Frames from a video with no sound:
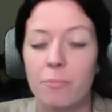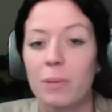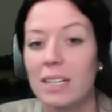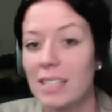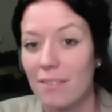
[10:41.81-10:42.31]

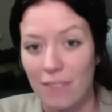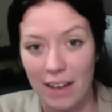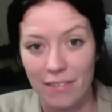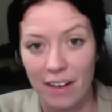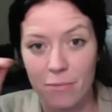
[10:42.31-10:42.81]
plus
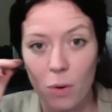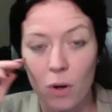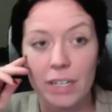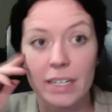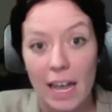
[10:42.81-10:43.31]
invite 5
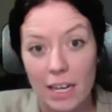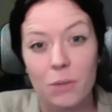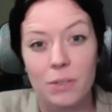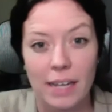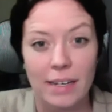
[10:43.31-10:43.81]
more, can you
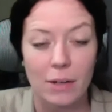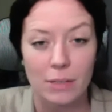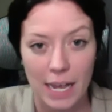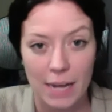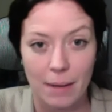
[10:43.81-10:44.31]
send out
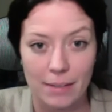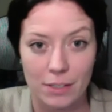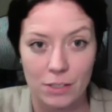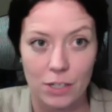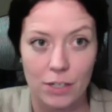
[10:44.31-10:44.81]
10
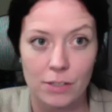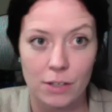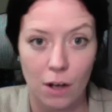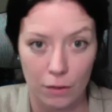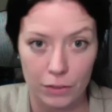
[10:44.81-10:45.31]
messages
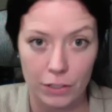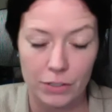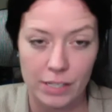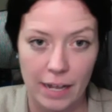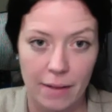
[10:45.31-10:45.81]
on
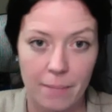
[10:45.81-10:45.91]
Thursday?